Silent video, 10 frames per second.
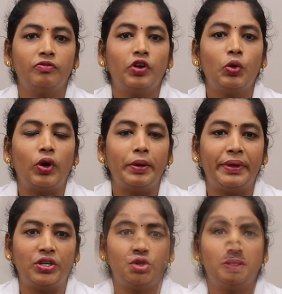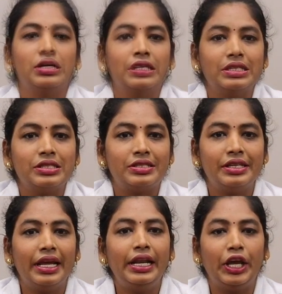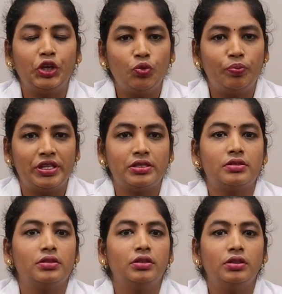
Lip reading: for 1 patient. Sterile equipments.